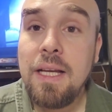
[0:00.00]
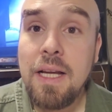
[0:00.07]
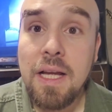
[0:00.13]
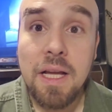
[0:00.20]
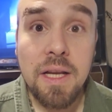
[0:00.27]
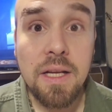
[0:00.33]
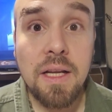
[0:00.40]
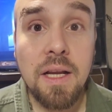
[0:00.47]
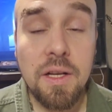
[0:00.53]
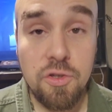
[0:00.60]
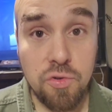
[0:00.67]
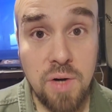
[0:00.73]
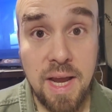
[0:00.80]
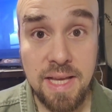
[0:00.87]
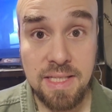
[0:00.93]

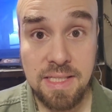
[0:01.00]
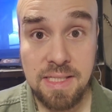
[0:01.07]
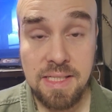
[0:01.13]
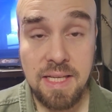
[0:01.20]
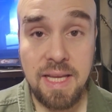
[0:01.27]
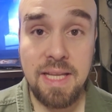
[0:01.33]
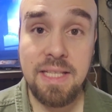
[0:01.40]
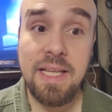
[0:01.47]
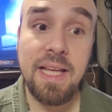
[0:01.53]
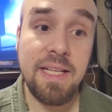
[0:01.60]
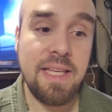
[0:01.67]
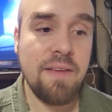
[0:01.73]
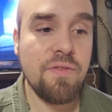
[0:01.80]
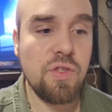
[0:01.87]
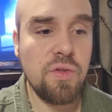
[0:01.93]
address.
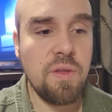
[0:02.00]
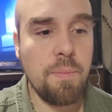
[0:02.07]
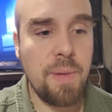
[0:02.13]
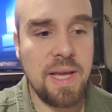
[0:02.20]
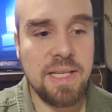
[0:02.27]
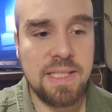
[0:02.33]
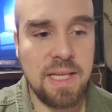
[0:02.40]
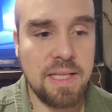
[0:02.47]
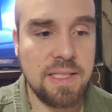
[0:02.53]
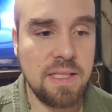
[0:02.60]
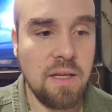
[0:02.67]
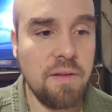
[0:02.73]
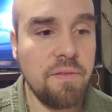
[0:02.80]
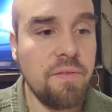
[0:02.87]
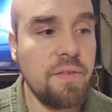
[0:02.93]
It gives you the basics
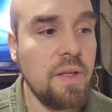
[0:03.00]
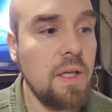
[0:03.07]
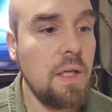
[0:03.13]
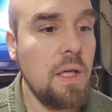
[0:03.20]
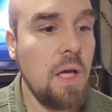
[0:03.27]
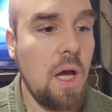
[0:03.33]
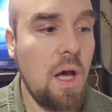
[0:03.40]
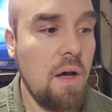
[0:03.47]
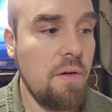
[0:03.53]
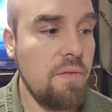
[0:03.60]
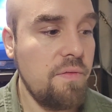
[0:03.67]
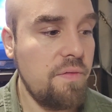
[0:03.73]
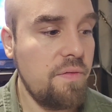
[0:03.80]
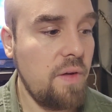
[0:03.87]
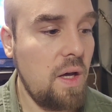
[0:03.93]
of
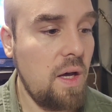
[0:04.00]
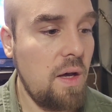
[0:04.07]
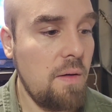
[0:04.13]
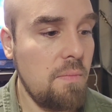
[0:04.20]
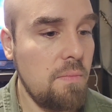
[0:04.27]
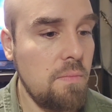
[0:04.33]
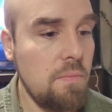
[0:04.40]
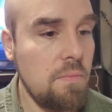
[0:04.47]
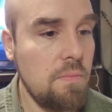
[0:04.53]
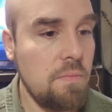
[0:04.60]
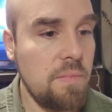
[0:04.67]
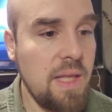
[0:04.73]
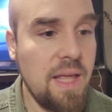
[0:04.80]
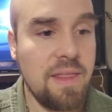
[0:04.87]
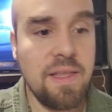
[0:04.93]

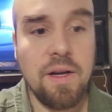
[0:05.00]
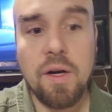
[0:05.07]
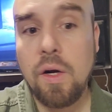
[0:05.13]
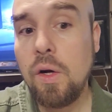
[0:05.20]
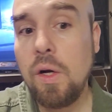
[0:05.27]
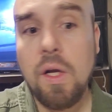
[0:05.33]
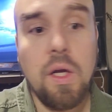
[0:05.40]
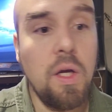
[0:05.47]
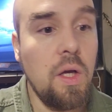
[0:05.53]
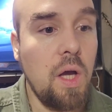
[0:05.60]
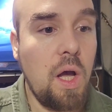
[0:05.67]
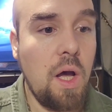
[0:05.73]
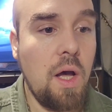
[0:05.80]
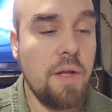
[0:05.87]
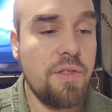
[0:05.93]
that they're
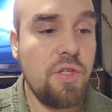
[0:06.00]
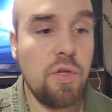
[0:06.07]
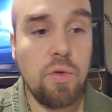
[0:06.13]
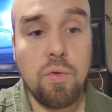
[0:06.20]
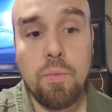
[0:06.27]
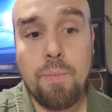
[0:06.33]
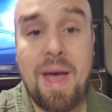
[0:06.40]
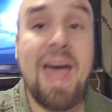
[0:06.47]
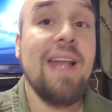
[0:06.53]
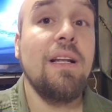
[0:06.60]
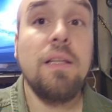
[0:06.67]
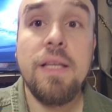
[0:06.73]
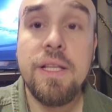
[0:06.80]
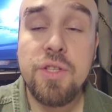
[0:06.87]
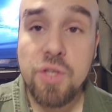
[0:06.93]
to
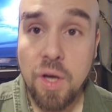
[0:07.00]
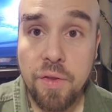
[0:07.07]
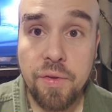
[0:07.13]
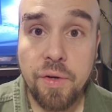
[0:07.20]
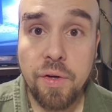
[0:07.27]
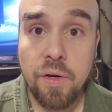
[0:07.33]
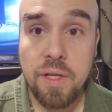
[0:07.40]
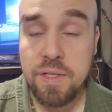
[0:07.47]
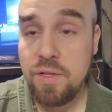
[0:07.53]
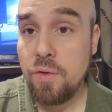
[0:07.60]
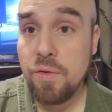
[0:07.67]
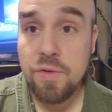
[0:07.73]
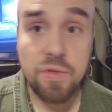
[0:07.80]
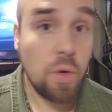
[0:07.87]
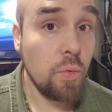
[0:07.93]
battle each other
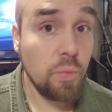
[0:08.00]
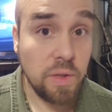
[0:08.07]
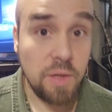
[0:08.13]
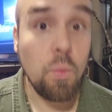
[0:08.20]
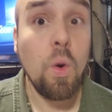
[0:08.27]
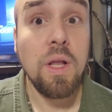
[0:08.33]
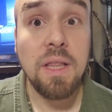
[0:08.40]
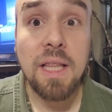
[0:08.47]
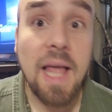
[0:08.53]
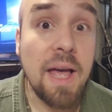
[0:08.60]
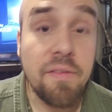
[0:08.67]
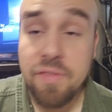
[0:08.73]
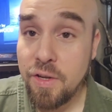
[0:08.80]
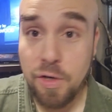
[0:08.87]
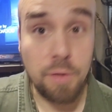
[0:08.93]
until there's only one
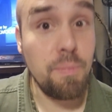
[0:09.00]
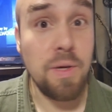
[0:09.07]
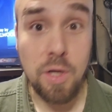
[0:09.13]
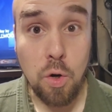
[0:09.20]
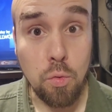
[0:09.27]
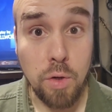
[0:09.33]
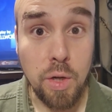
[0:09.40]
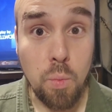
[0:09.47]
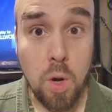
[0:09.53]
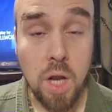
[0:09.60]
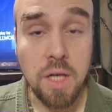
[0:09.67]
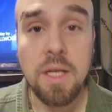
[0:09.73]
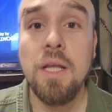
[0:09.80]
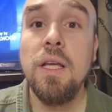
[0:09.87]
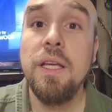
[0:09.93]
left. There can be only
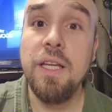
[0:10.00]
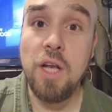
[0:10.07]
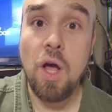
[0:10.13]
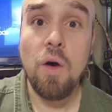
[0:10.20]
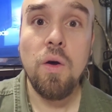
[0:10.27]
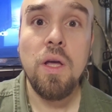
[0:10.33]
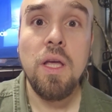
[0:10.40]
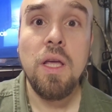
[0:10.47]
one, and